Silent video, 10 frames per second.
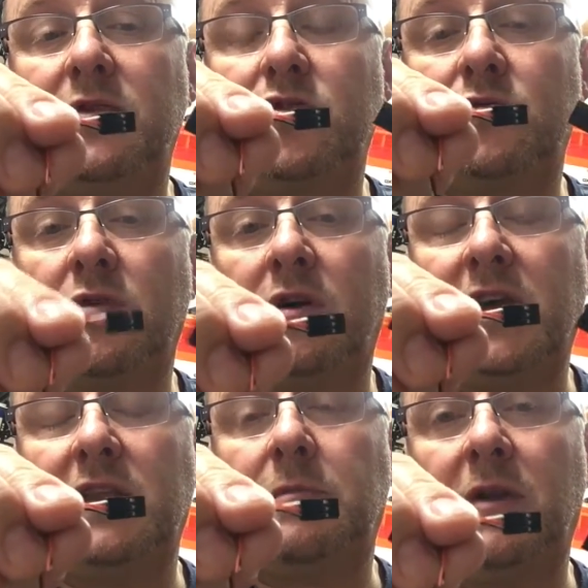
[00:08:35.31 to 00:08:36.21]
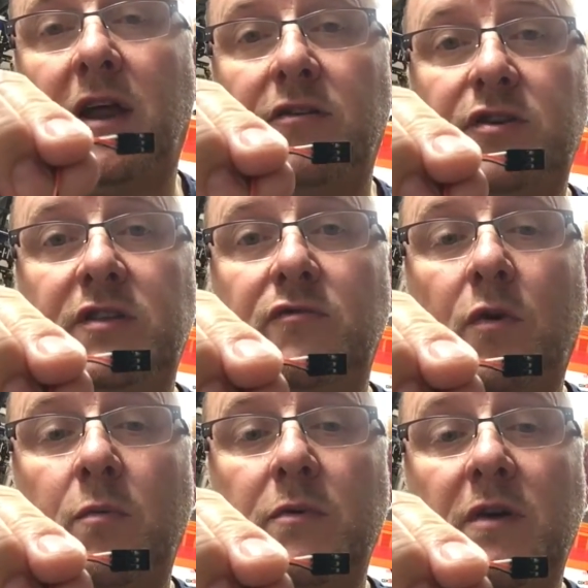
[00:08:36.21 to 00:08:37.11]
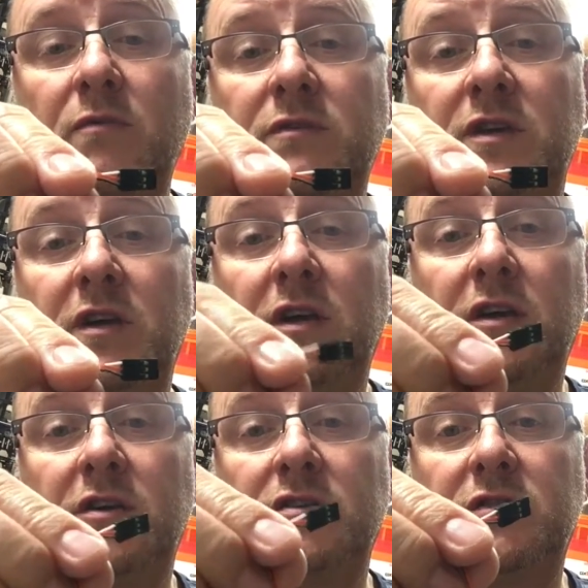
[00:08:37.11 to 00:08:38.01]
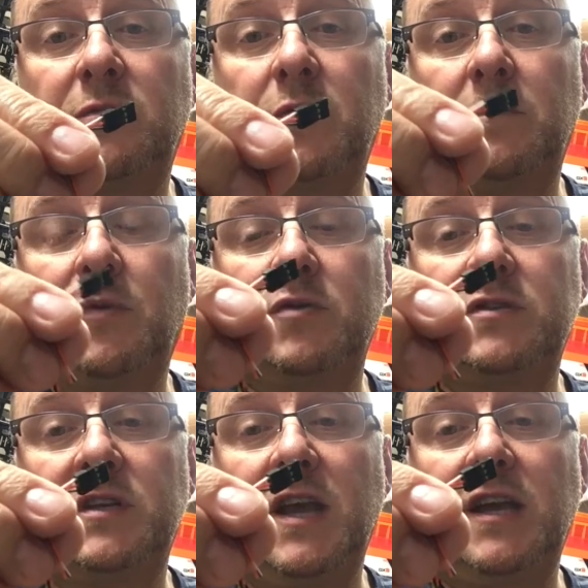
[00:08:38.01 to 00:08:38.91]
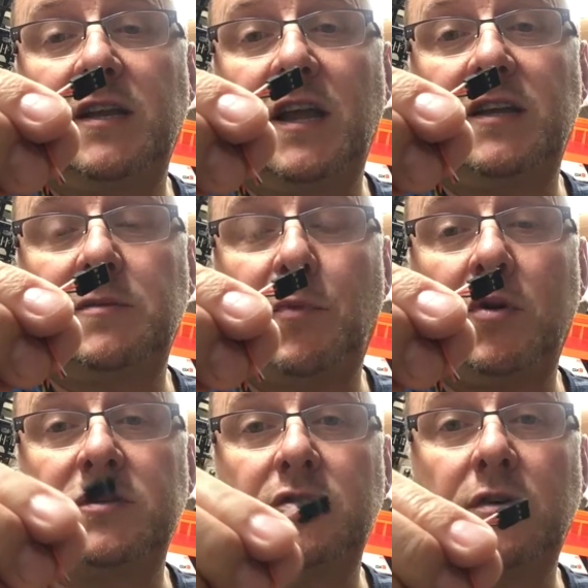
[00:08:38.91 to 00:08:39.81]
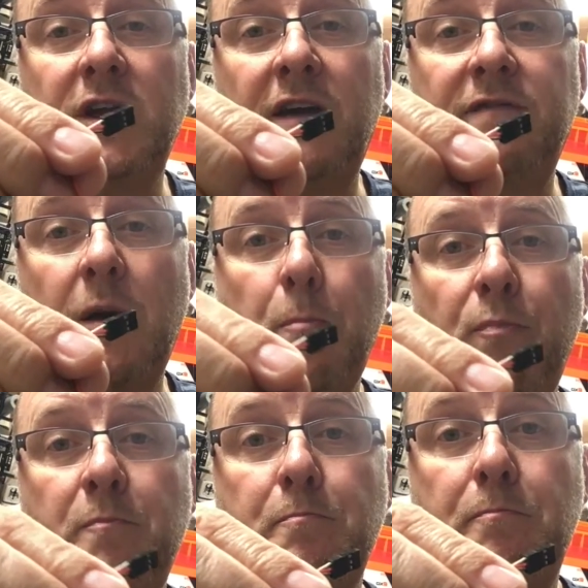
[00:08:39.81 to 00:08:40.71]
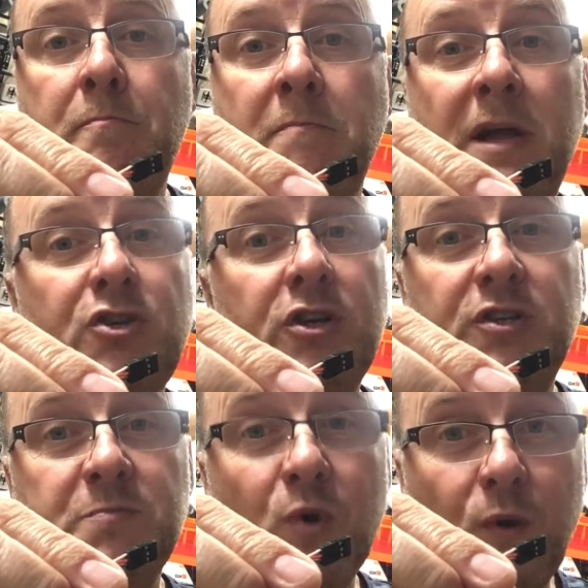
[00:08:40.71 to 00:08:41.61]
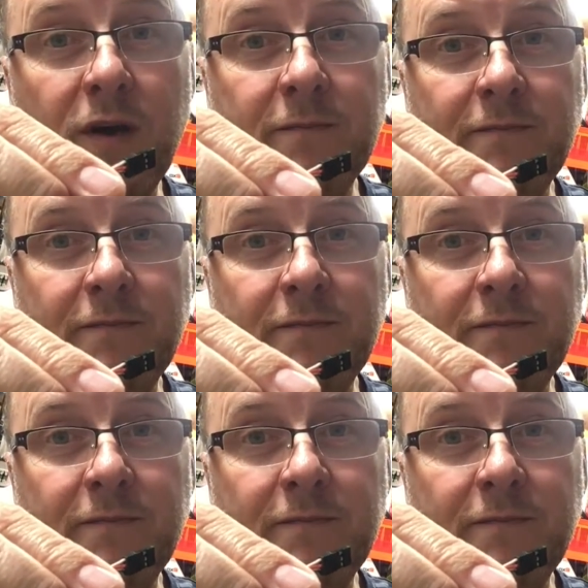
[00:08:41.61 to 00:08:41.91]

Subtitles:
Do not get the polarity the wrong way around, because if you put pos to neg and neg to pos, you're going to have magic smoke.